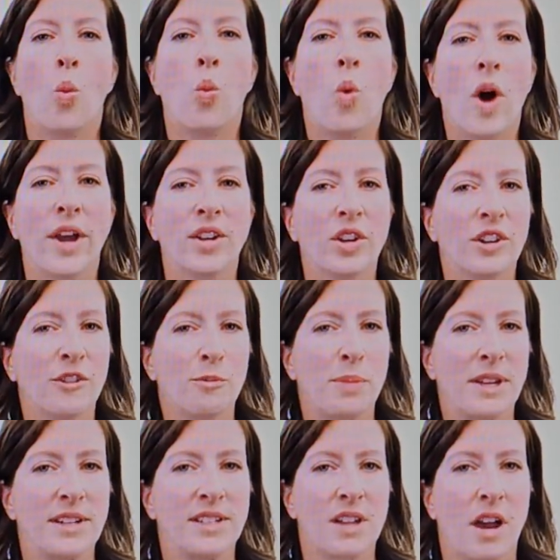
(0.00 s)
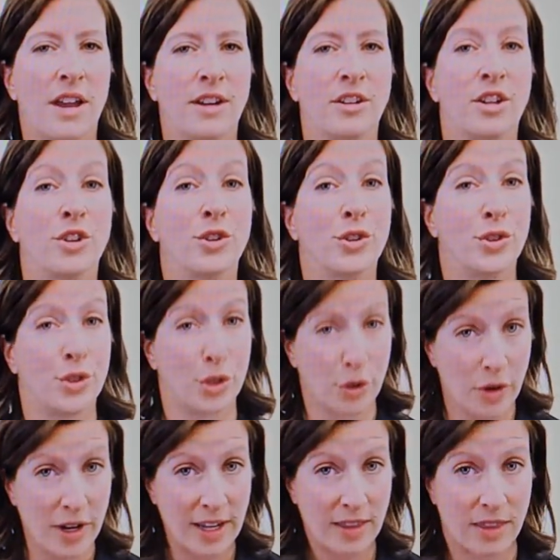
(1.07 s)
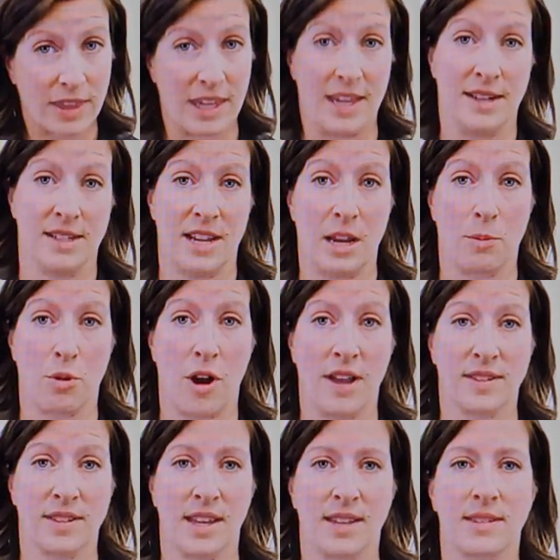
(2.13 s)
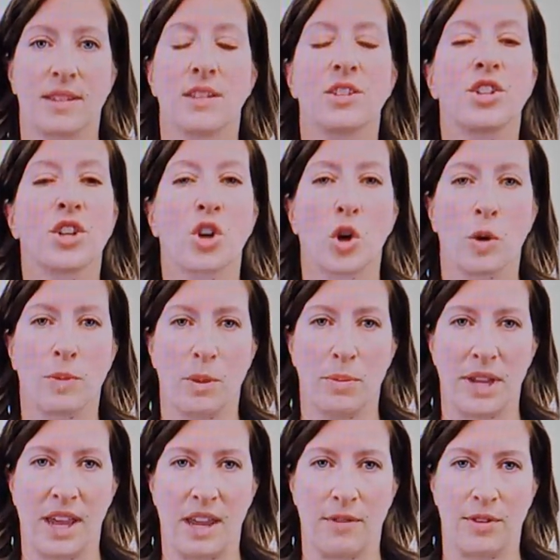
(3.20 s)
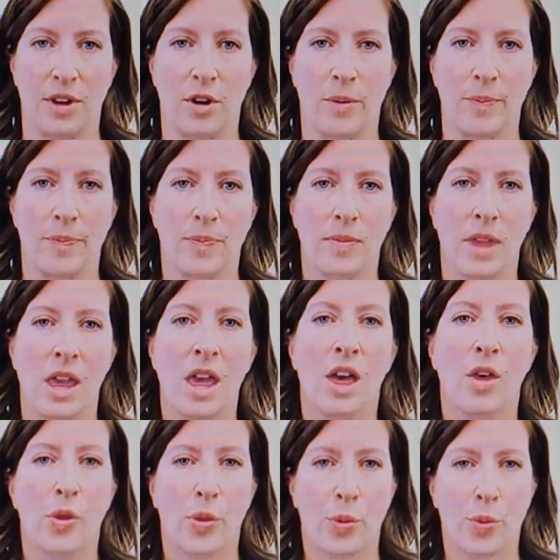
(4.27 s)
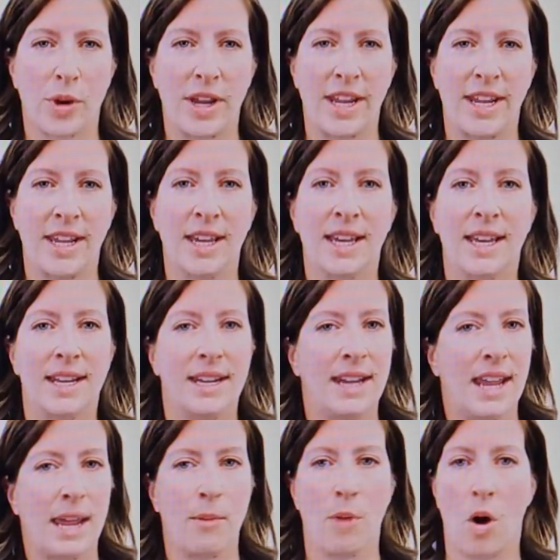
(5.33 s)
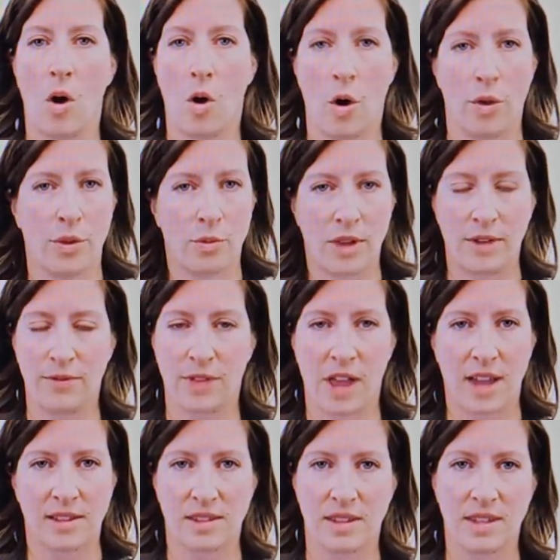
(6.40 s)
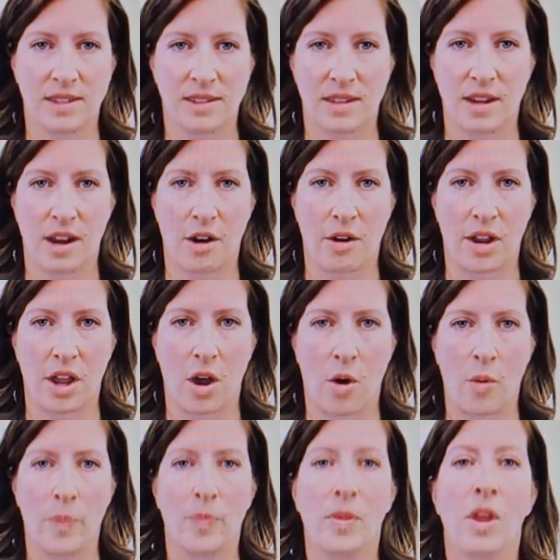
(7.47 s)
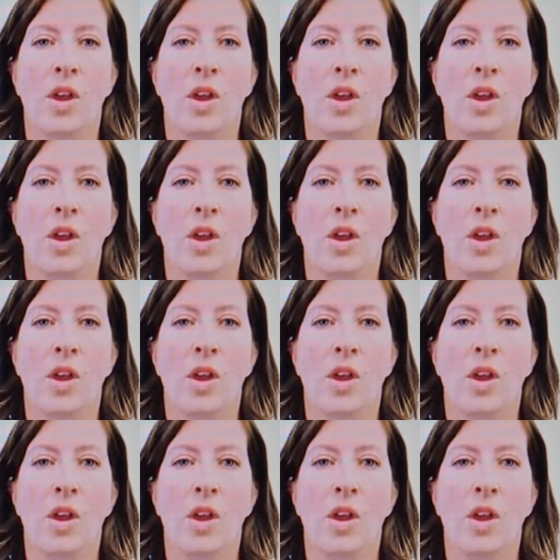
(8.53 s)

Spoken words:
what could have been done during the intake process to curb the behavior? 3, name all the red flags in this scenario.